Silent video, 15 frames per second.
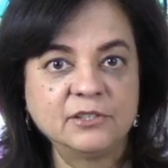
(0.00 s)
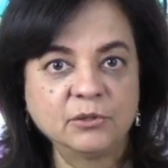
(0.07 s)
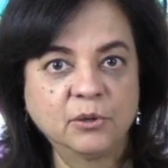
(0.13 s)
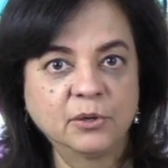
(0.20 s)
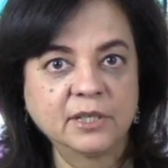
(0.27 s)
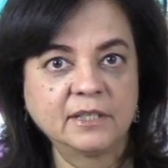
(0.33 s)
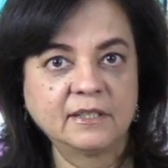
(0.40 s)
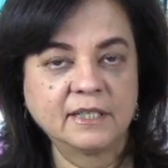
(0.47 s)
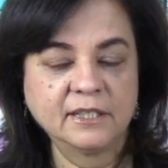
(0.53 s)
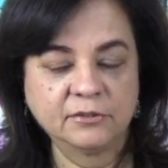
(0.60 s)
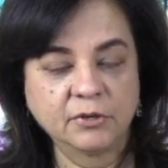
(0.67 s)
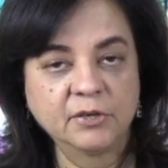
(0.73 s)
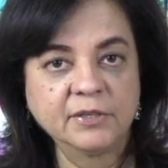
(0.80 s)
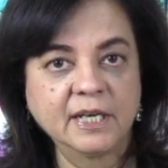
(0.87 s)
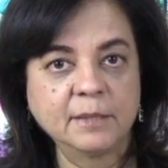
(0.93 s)
daughter, a
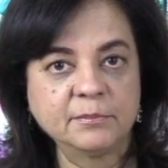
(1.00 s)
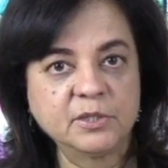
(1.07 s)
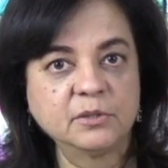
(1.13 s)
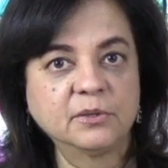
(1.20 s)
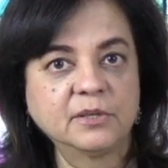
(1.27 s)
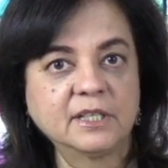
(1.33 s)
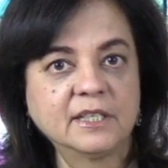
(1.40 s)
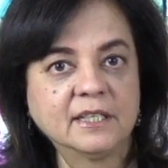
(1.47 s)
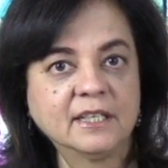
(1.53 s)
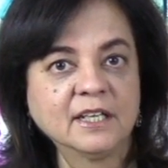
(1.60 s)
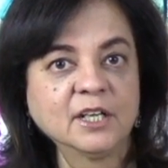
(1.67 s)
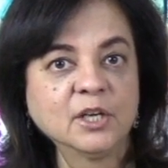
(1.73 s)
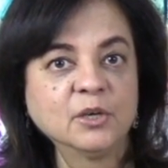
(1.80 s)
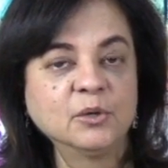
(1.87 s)
grown up daughter,